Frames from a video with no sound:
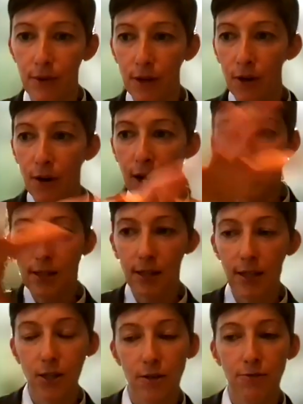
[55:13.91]
you know,
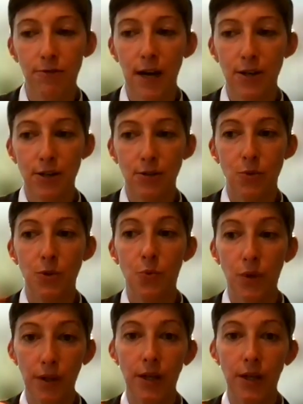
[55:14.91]
constellation of factors, which will